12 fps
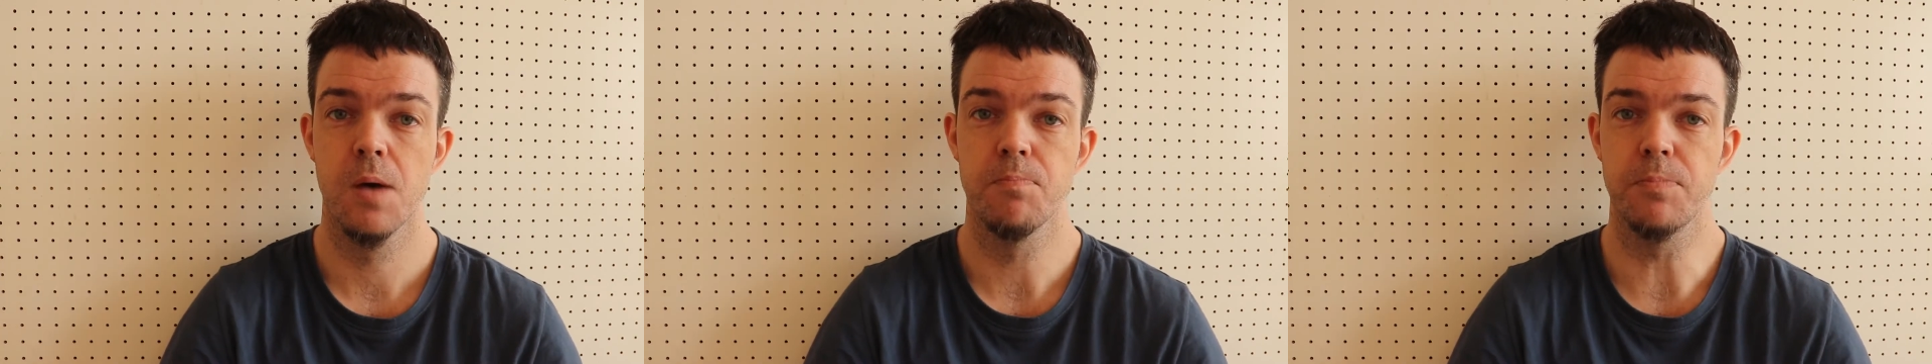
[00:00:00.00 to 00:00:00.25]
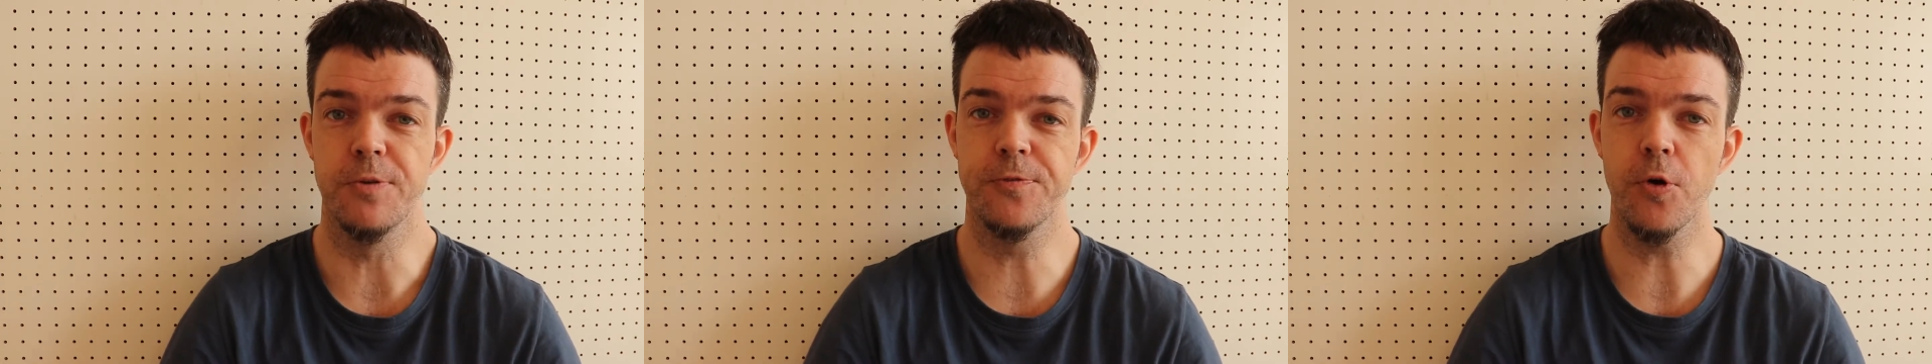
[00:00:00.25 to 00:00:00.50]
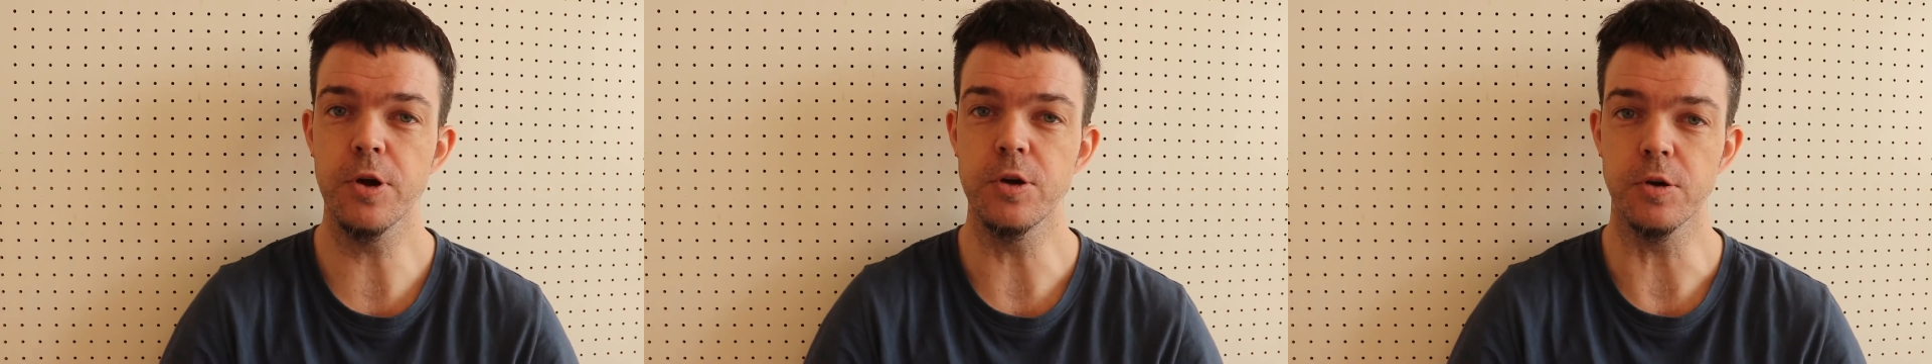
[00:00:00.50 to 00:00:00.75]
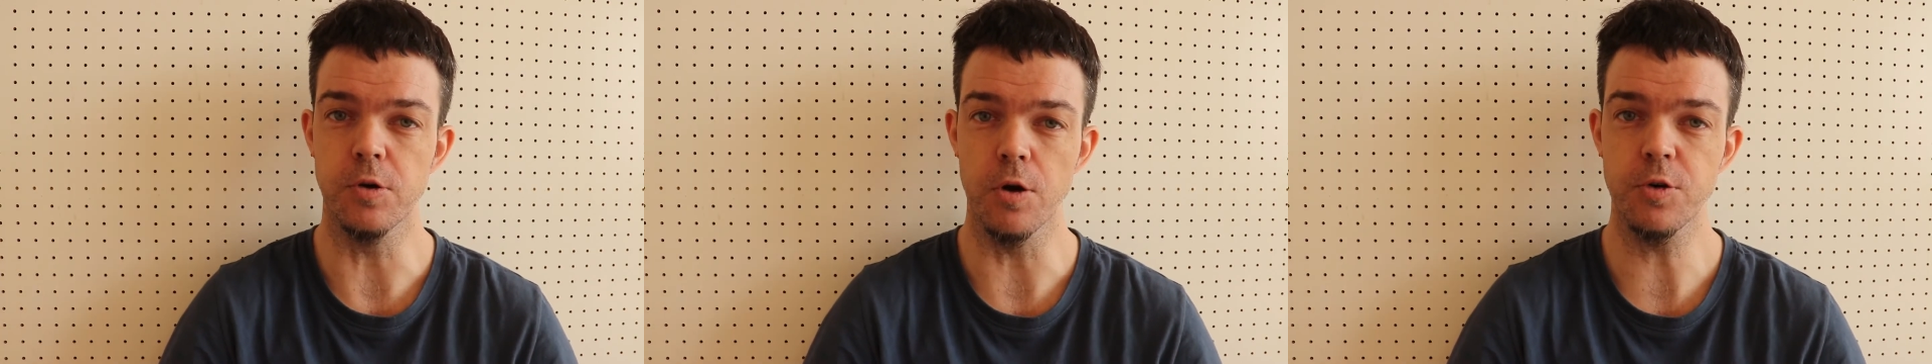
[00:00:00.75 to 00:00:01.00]
Before
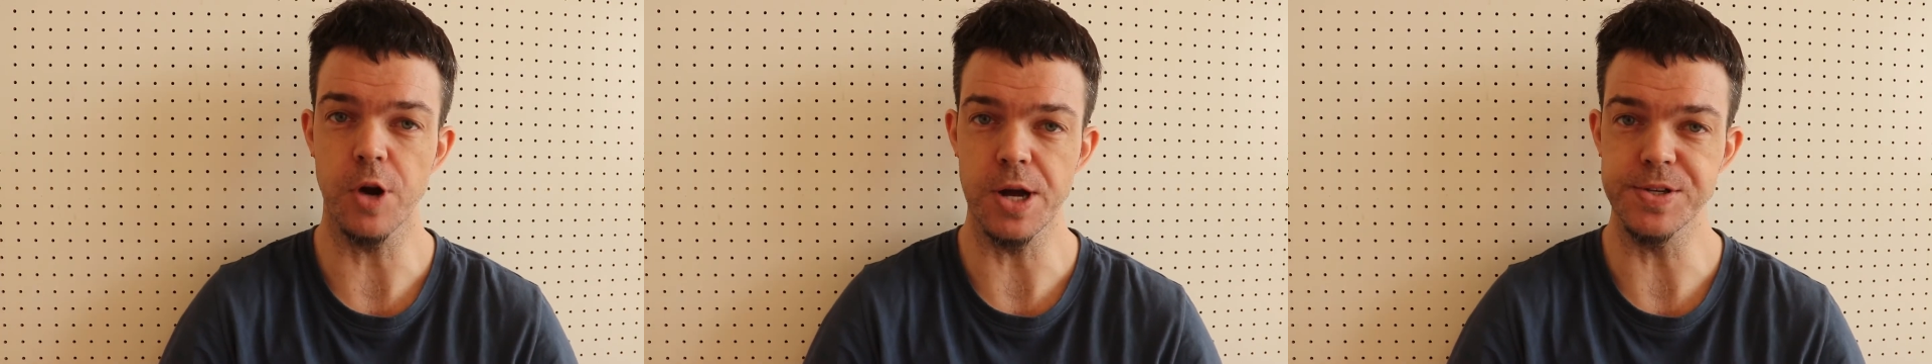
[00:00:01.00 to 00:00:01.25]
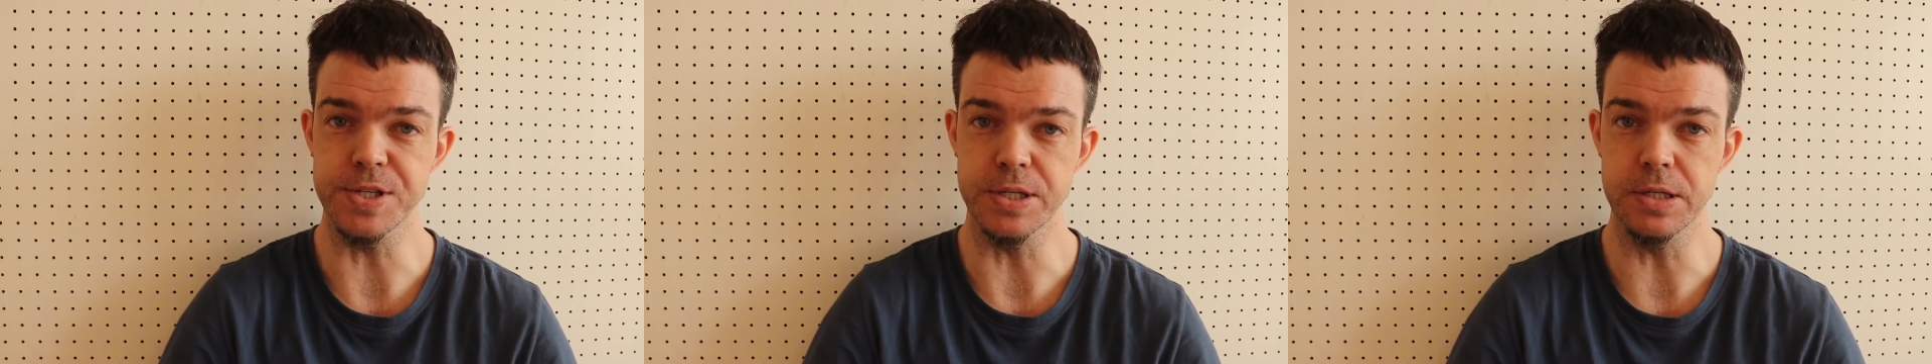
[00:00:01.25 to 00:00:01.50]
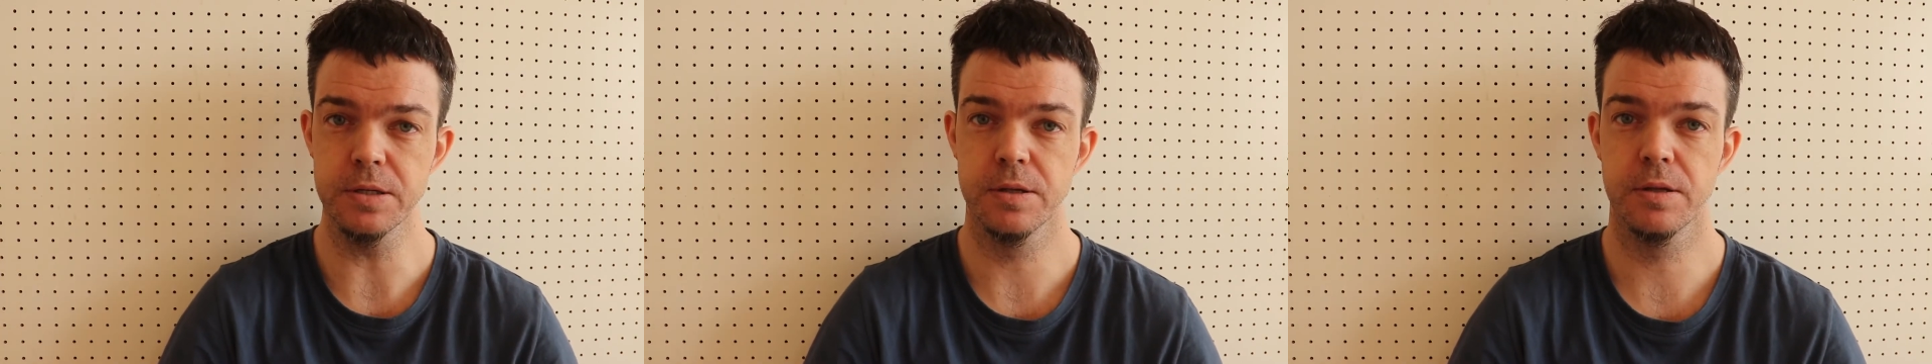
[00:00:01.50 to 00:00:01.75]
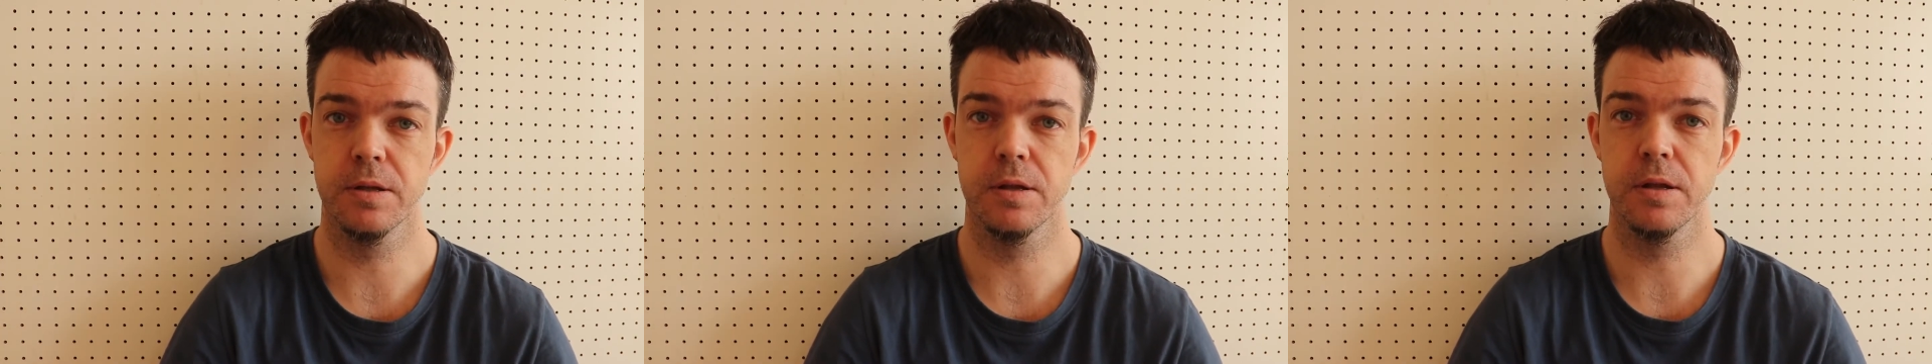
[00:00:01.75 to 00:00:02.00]
you go crazy,
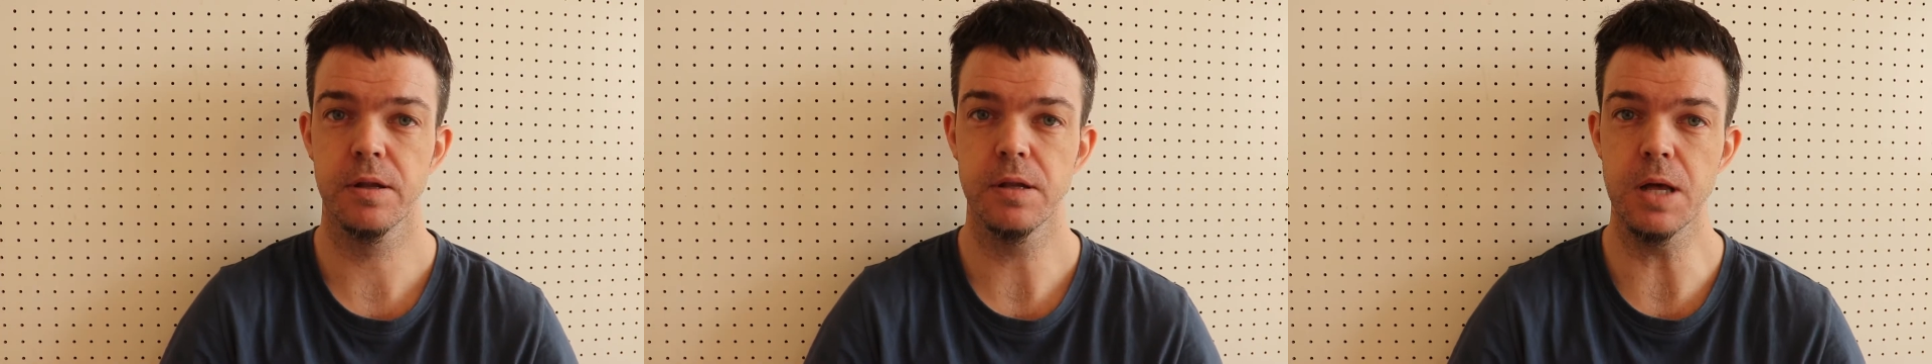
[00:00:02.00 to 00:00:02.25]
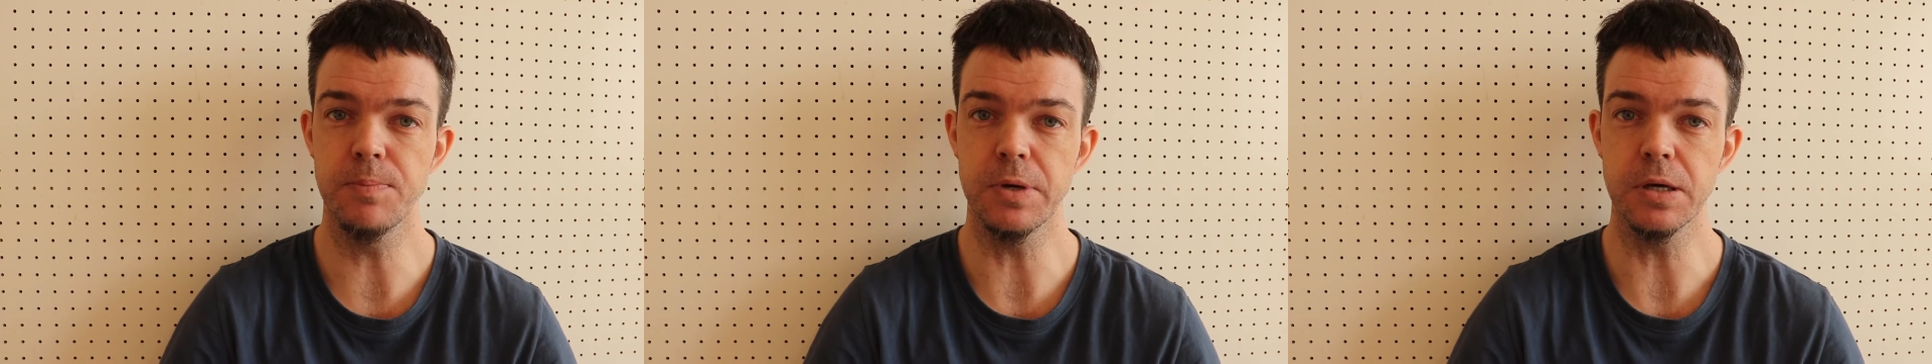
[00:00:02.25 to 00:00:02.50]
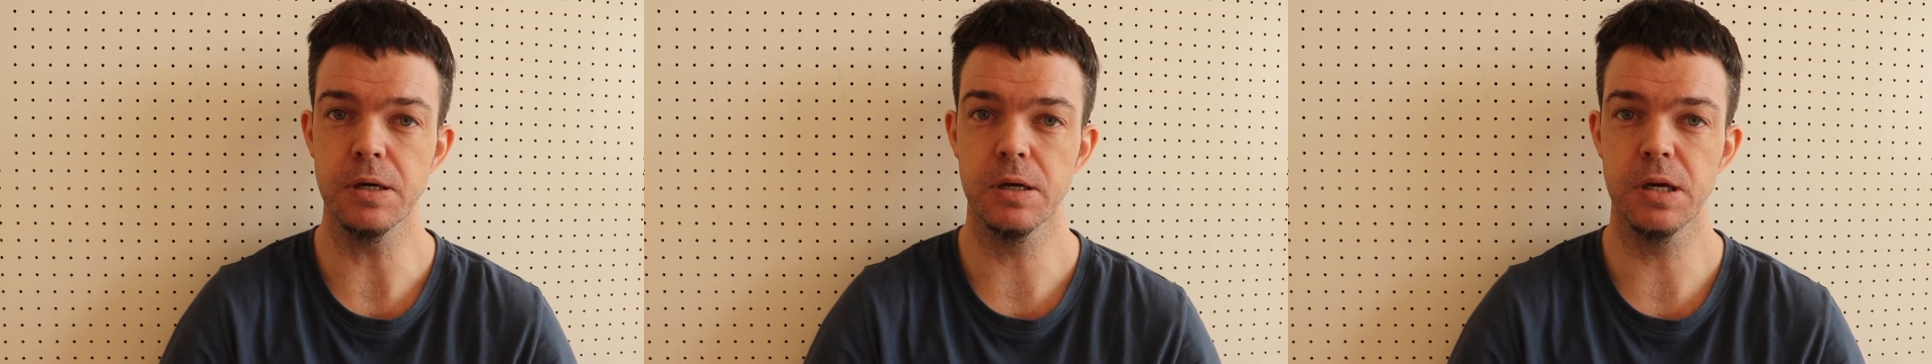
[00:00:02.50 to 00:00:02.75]
let me